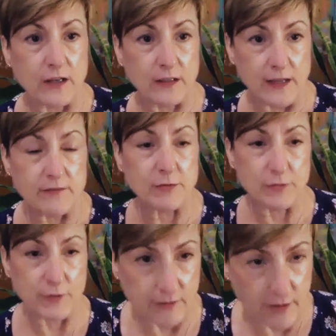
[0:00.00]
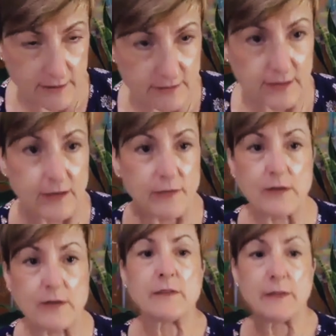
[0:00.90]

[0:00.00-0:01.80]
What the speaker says: They're going to live a freer lifestyle.